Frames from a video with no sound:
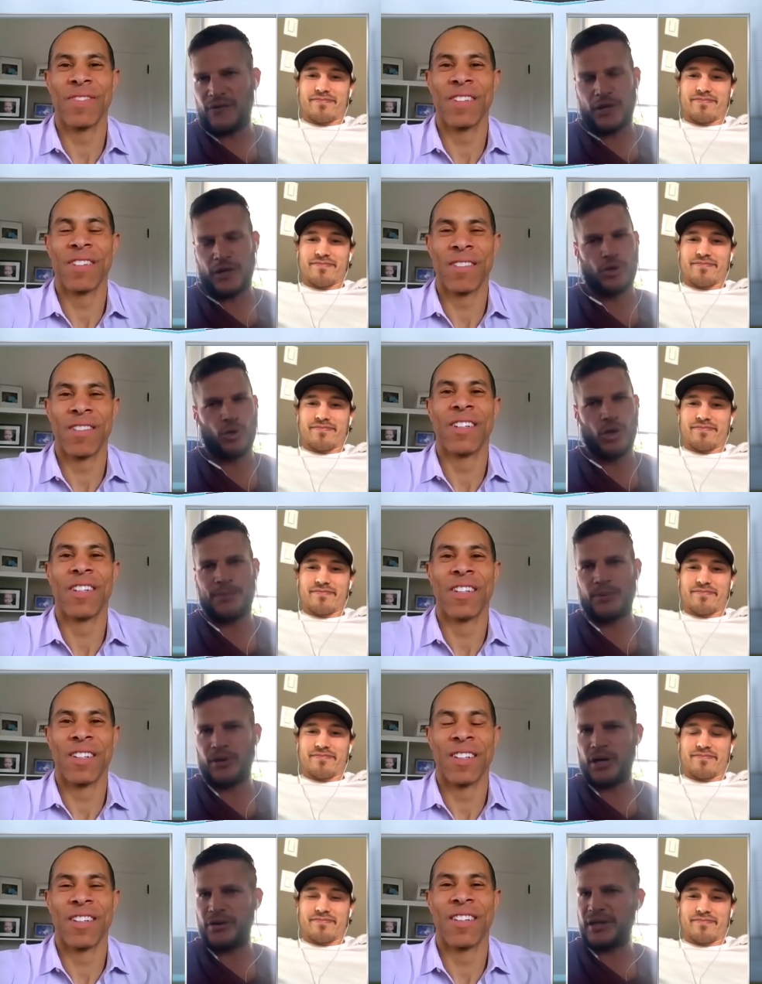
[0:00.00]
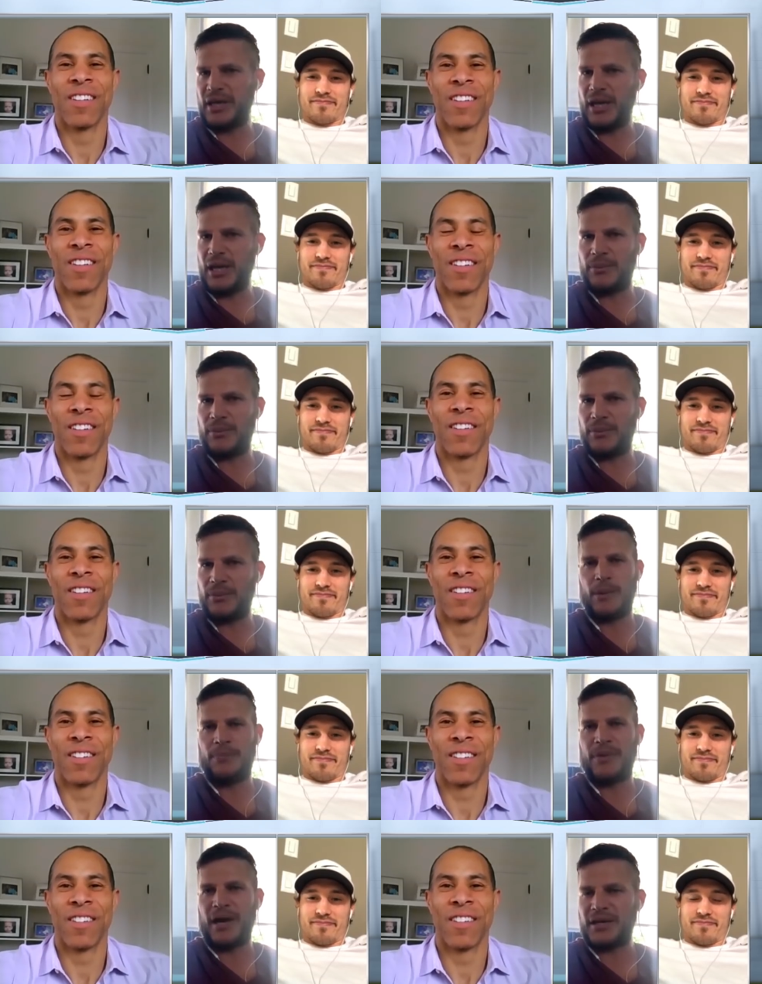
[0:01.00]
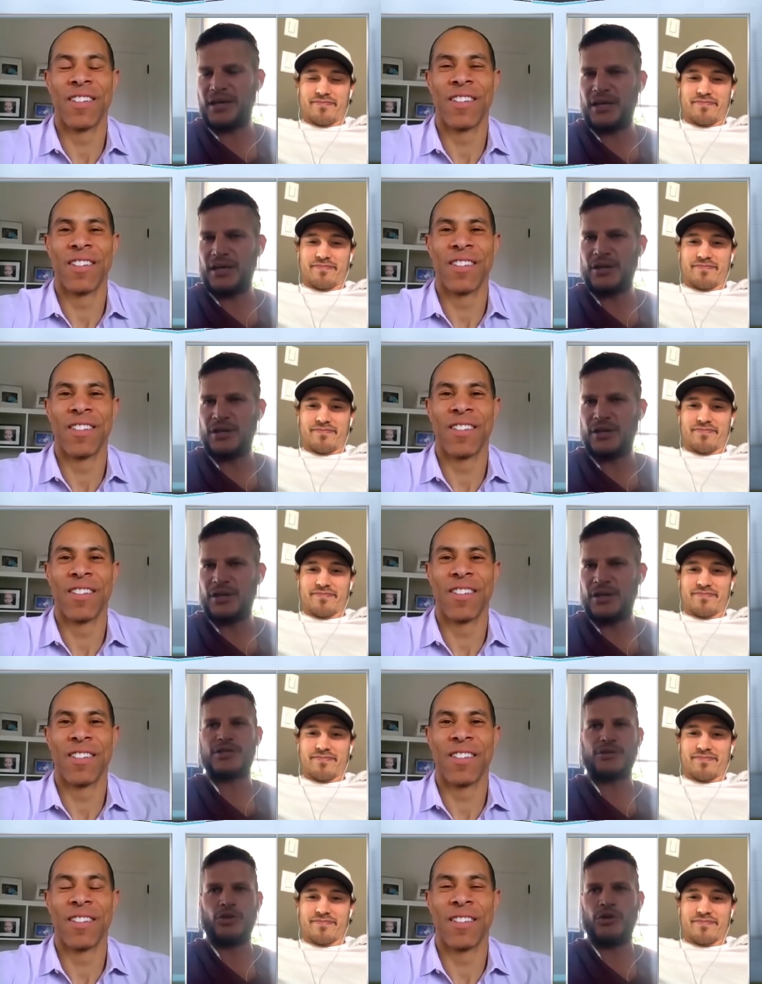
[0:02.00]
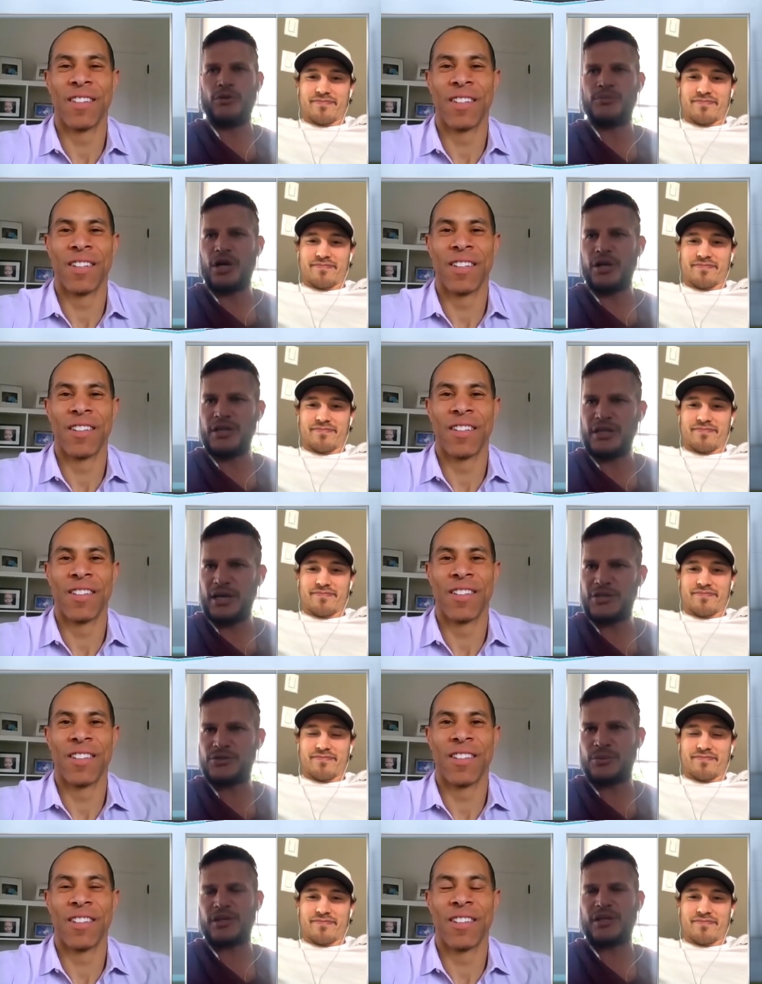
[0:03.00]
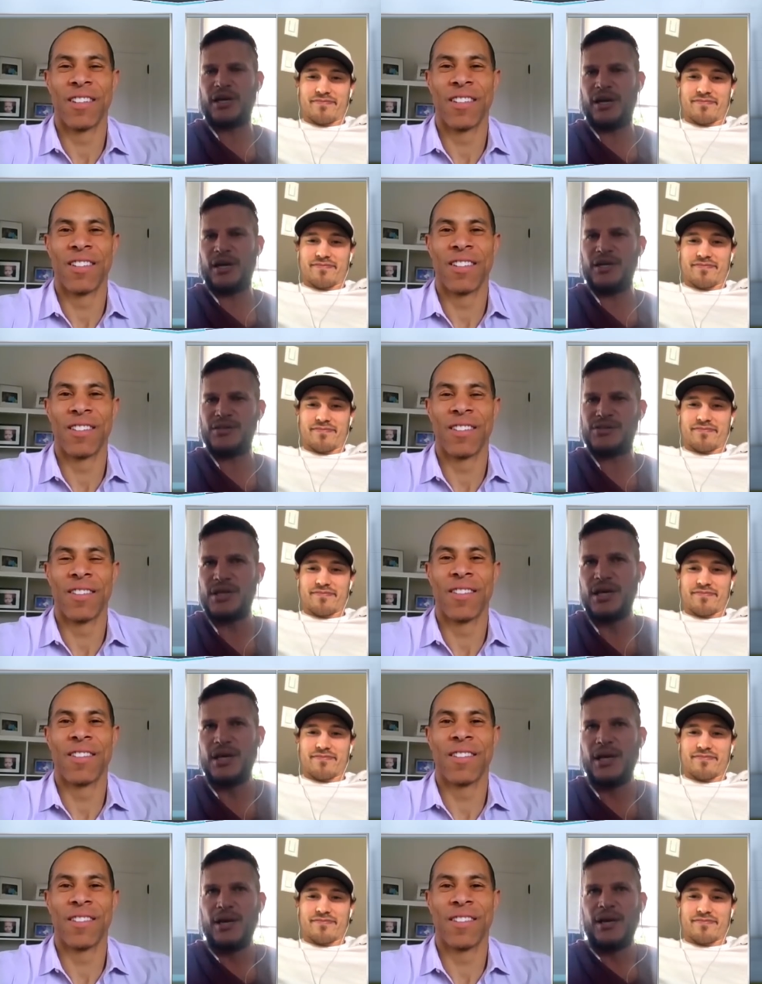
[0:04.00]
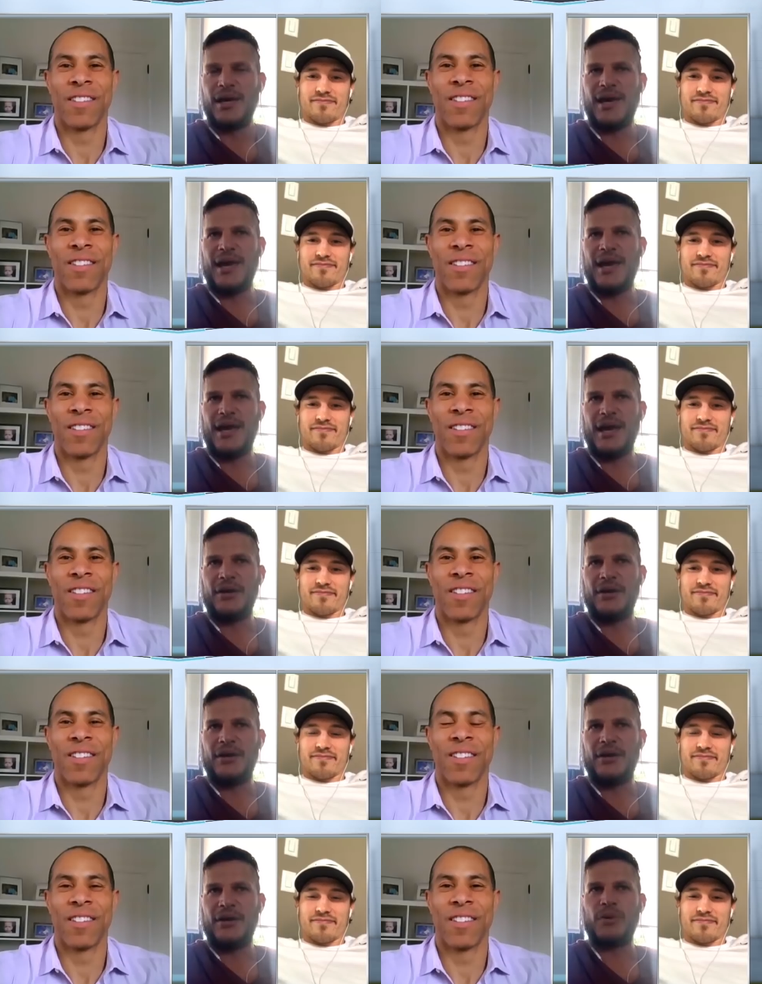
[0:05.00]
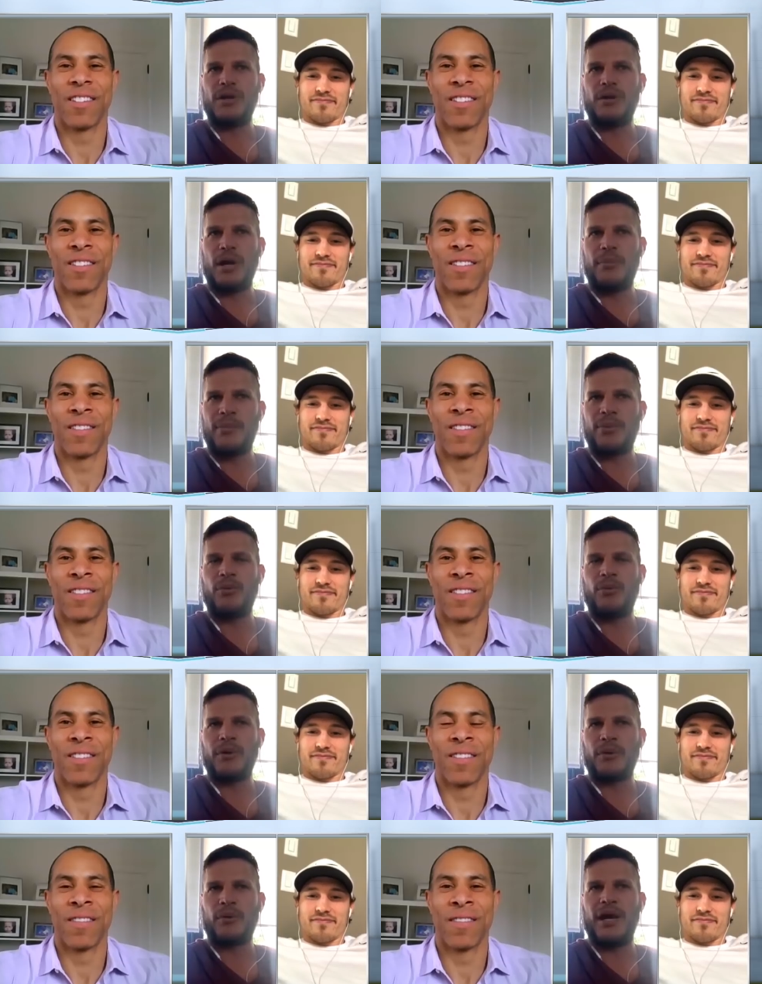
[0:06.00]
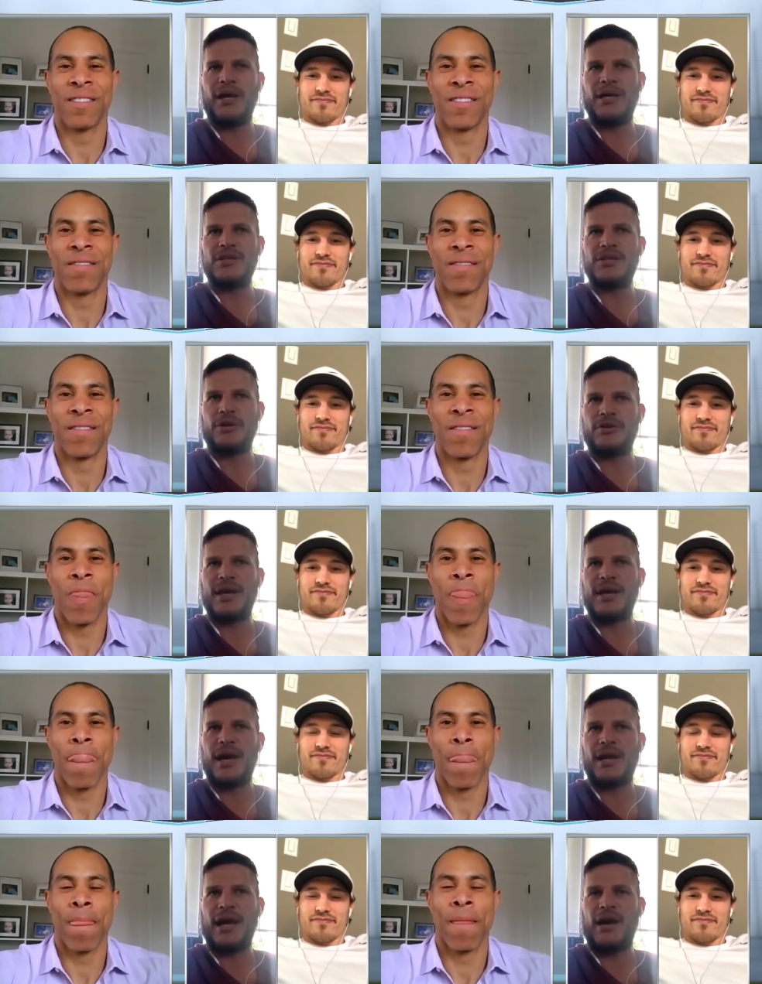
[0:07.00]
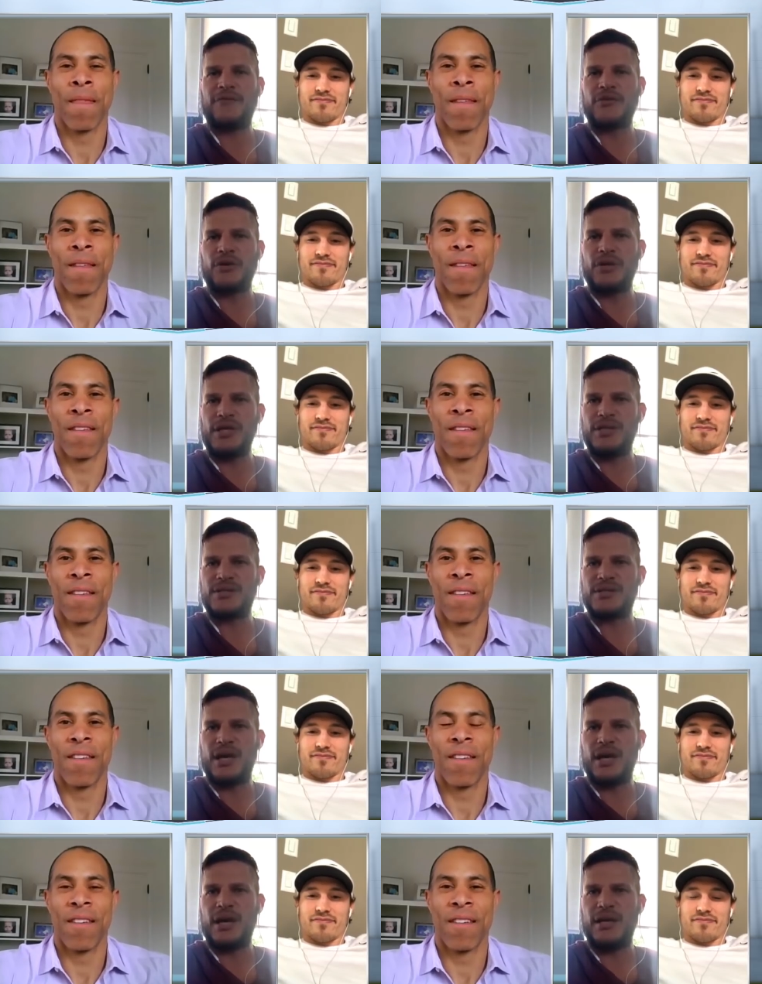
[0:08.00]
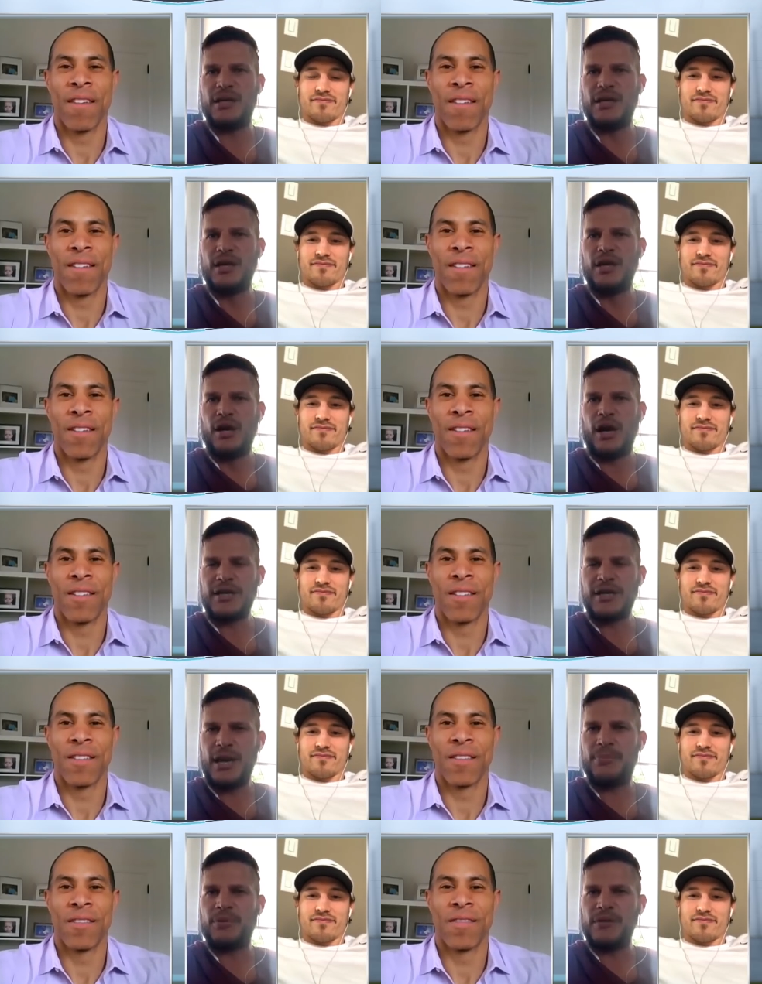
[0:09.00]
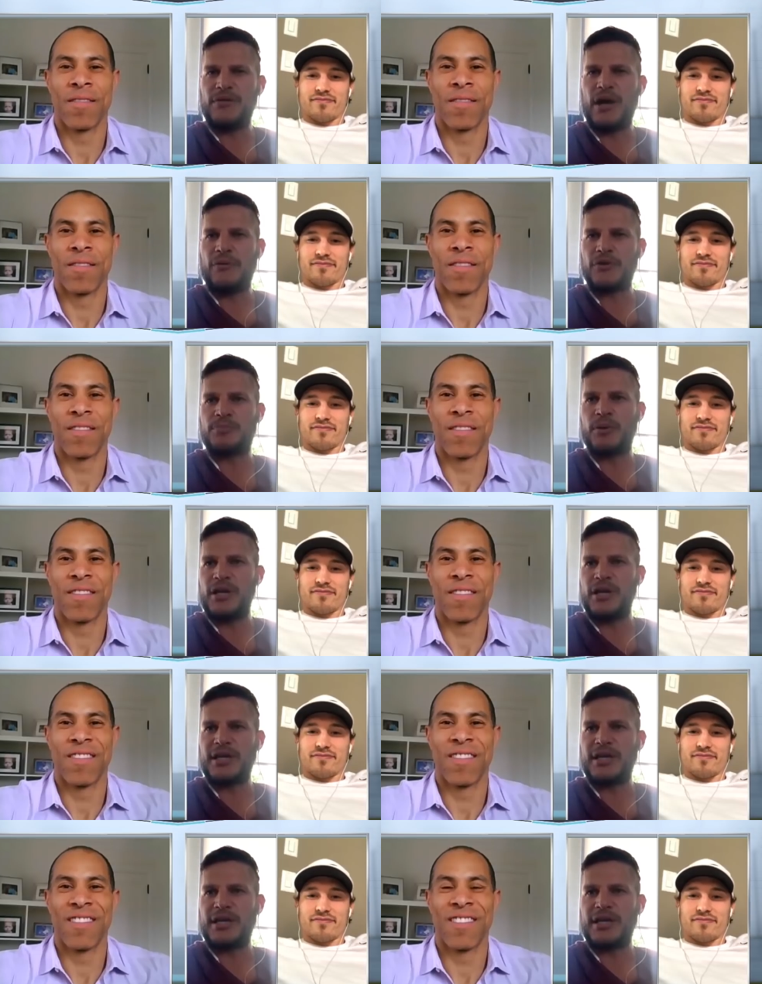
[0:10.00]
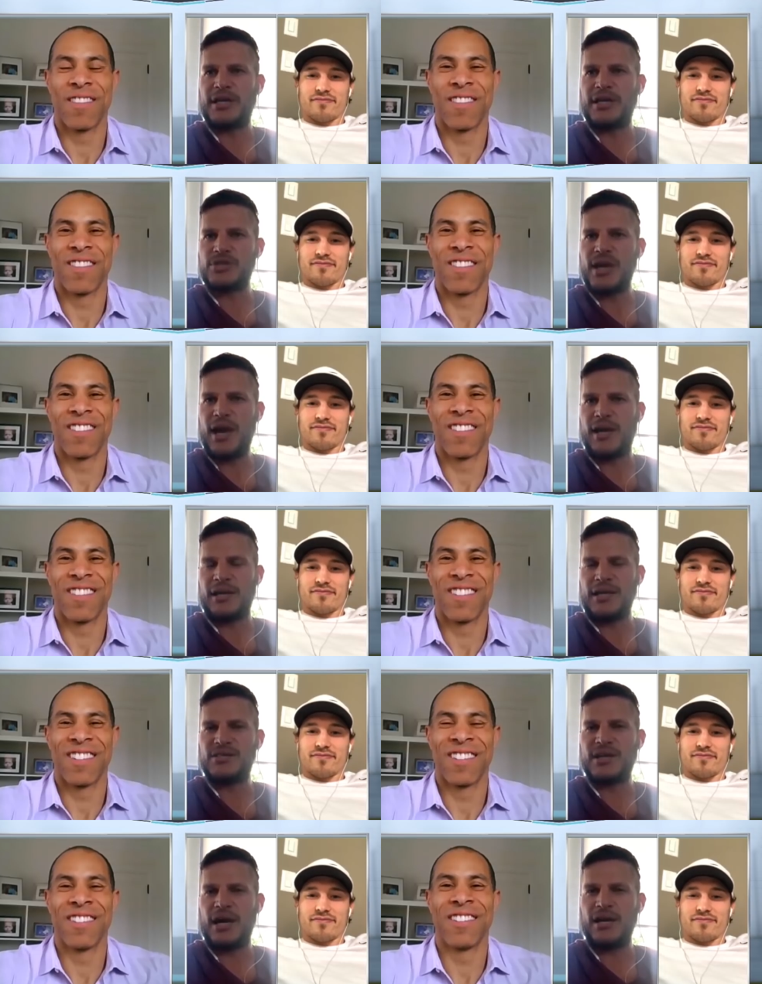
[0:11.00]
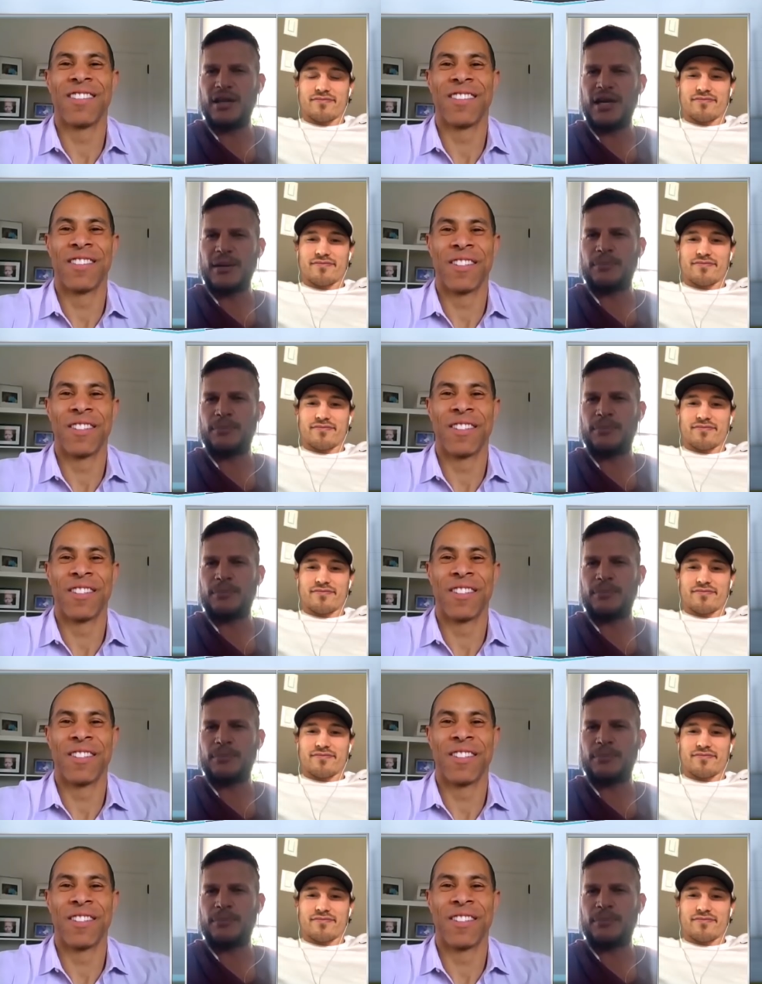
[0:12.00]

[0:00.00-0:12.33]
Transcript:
Speaker 1: fan. Grew up around the game. Grew up that kid in the dressing rooms, on the ice with the guys. And I remember when we ran into your dad after, he said, I can't believe that was Brendan Gallagher's dad. And he's kind of like